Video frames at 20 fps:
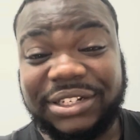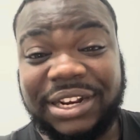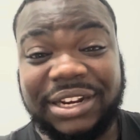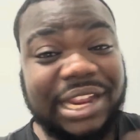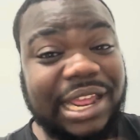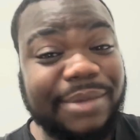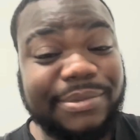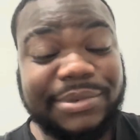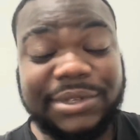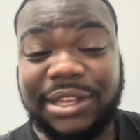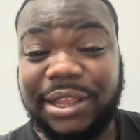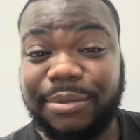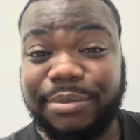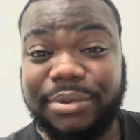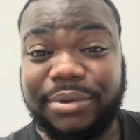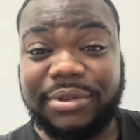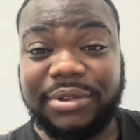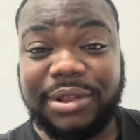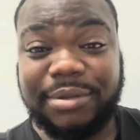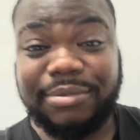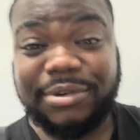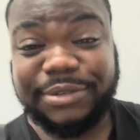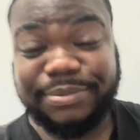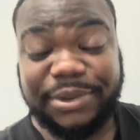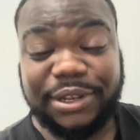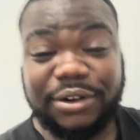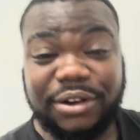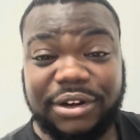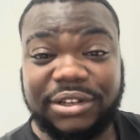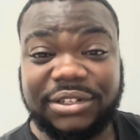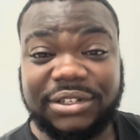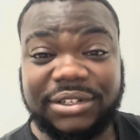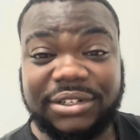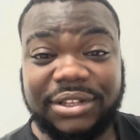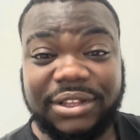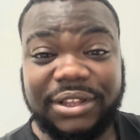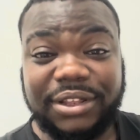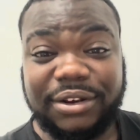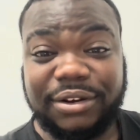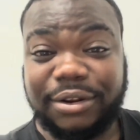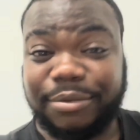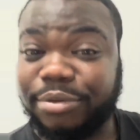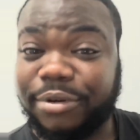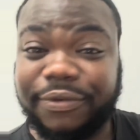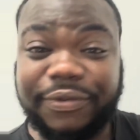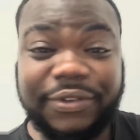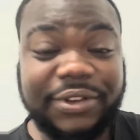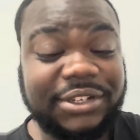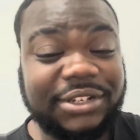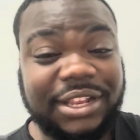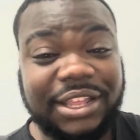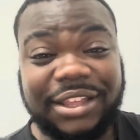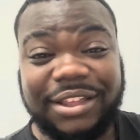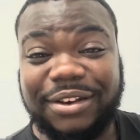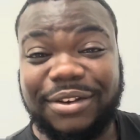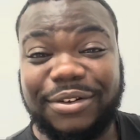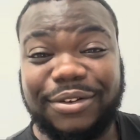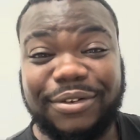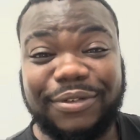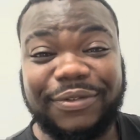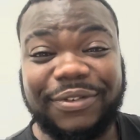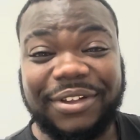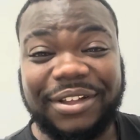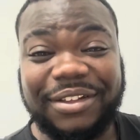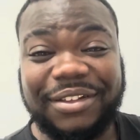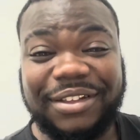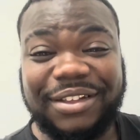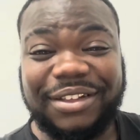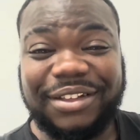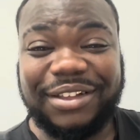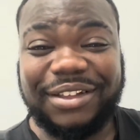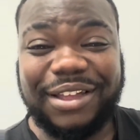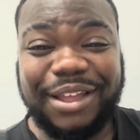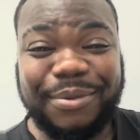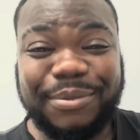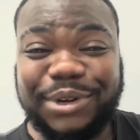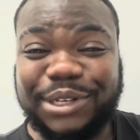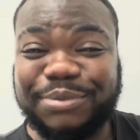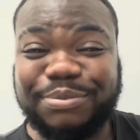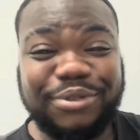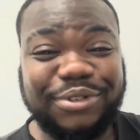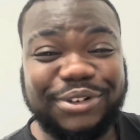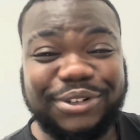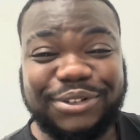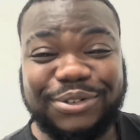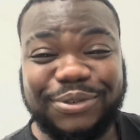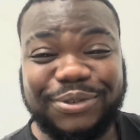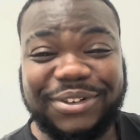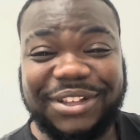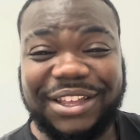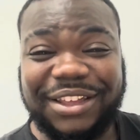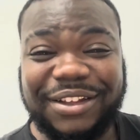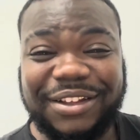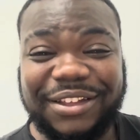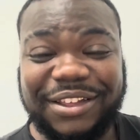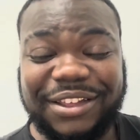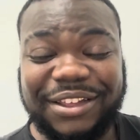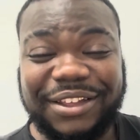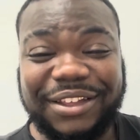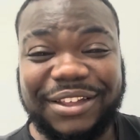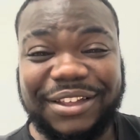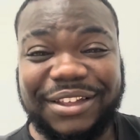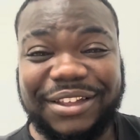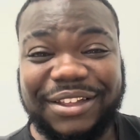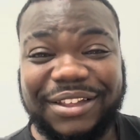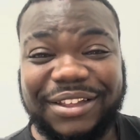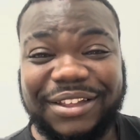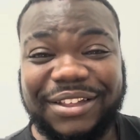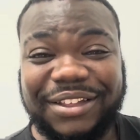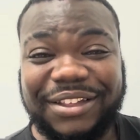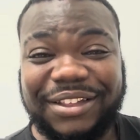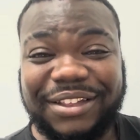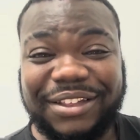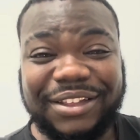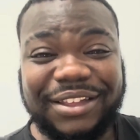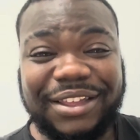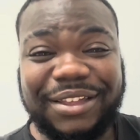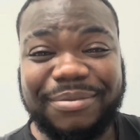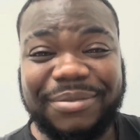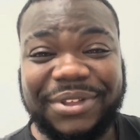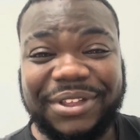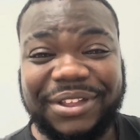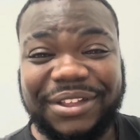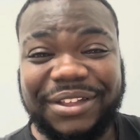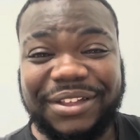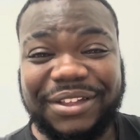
Their time's up. I'm just being honest. The prophet is taking over. I'm the spiritual king out here. You get me?